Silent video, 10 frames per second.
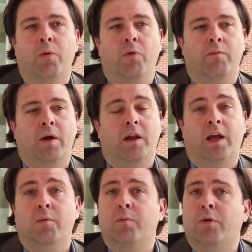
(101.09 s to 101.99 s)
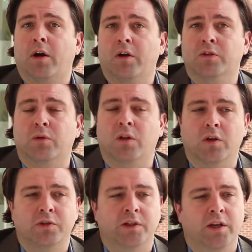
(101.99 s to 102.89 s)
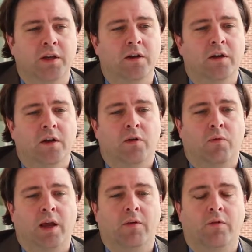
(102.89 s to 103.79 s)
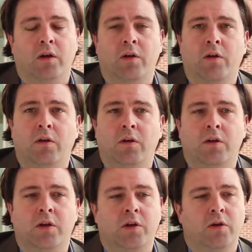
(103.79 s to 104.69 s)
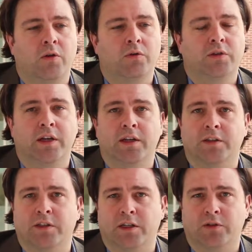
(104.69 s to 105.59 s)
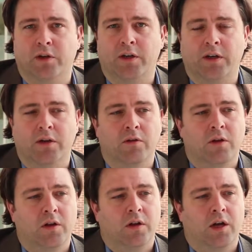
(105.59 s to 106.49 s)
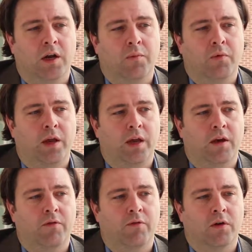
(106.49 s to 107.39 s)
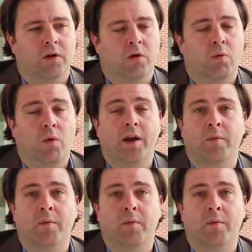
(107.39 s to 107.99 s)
We've made a lot more progress. We're closing in. We have huge data sets right now. We have quite a